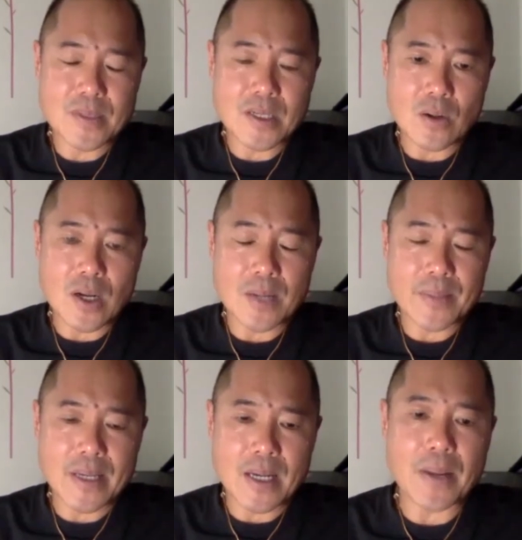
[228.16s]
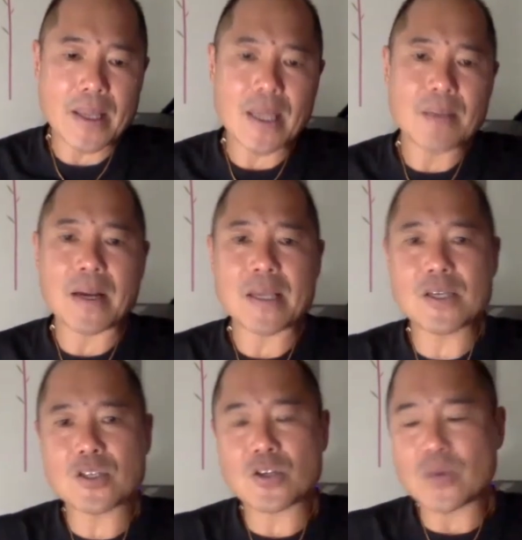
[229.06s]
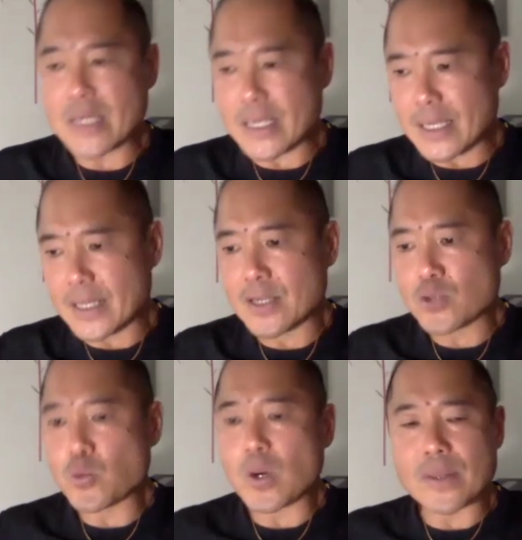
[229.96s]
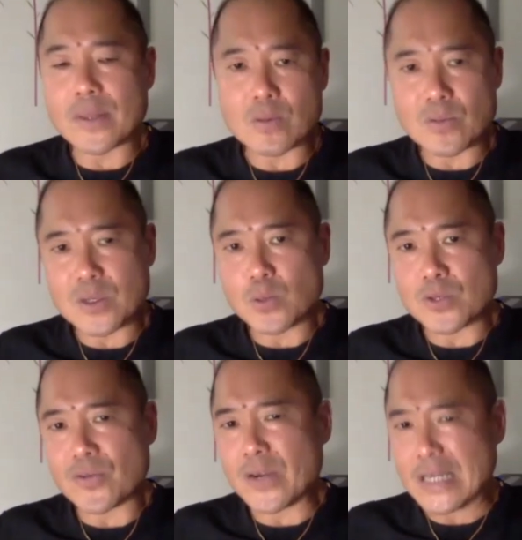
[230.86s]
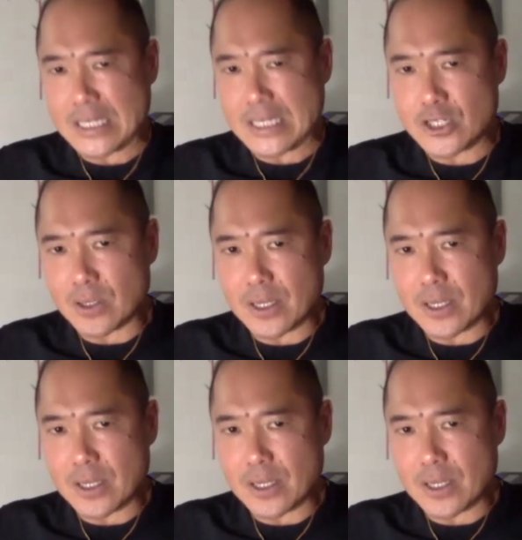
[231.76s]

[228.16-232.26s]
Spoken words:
coming up, my history is one that was very digital.